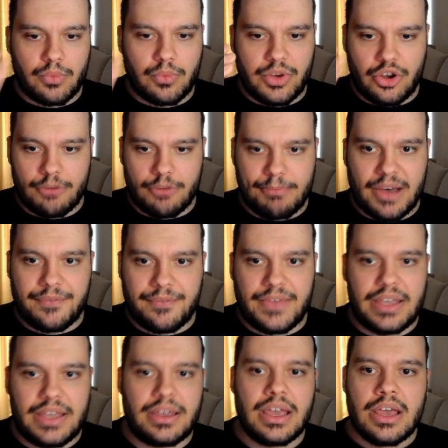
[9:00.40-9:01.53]
when you're
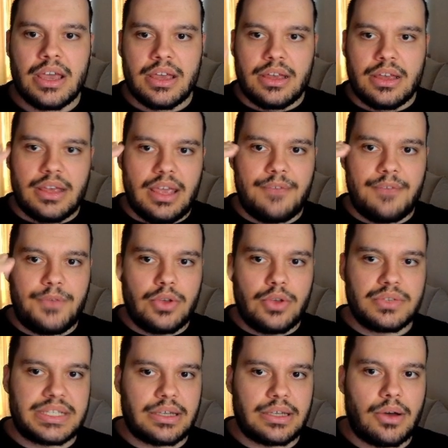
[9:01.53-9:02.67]
buffing. If you
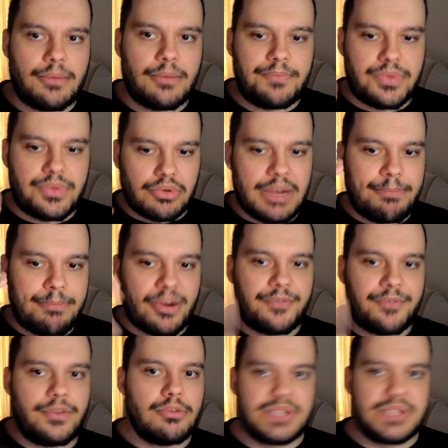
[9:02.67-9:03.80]
use 3
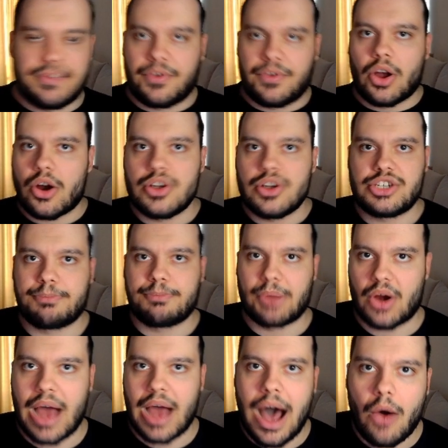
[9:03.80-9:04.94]
Perfumes of Courage
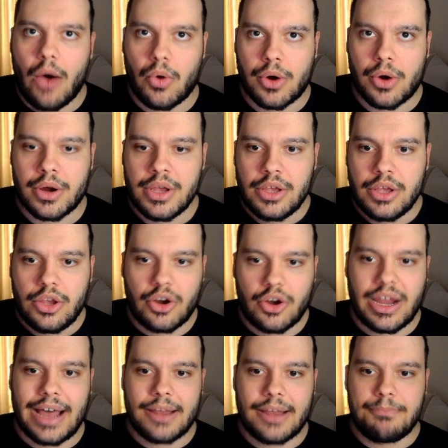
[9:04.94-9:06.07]
per hour, you're
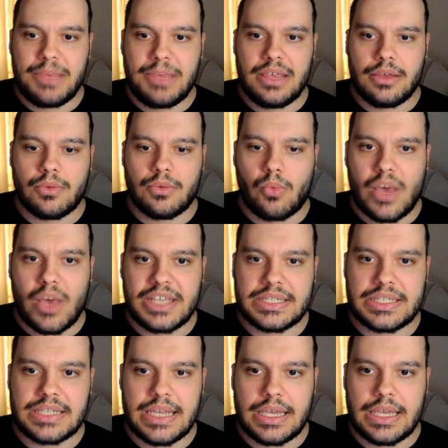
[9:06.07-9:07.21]
gonna be
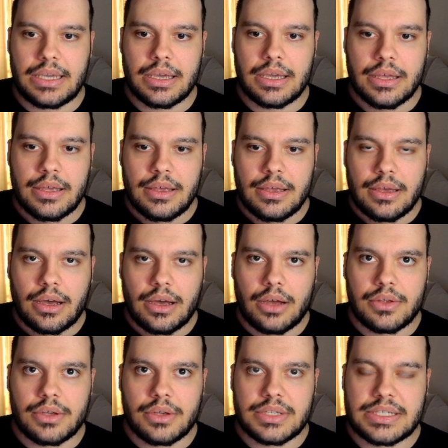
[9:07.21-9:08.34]
wasting
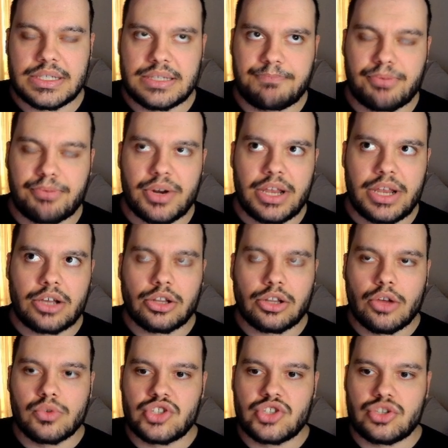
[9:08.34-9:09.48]
pretty
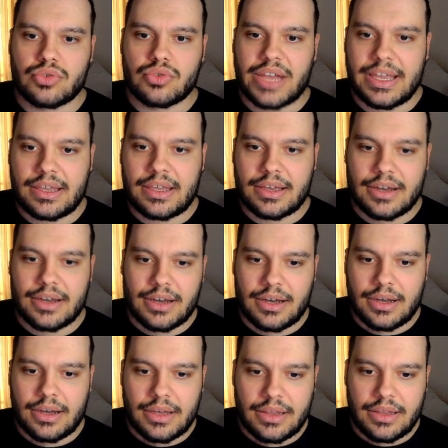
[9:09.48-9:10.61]
close to like
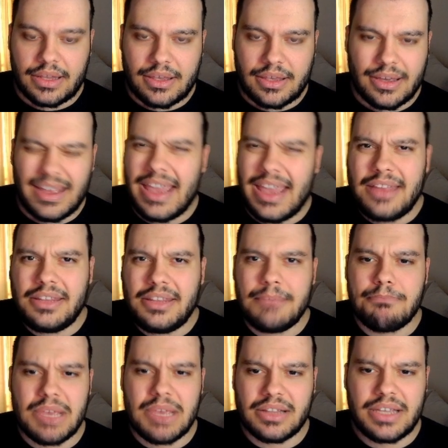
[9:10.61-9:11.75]
80
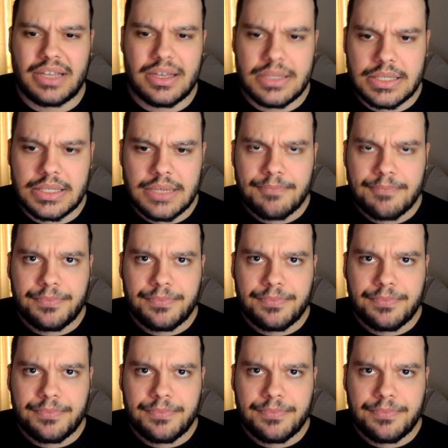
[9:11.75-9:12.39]
millions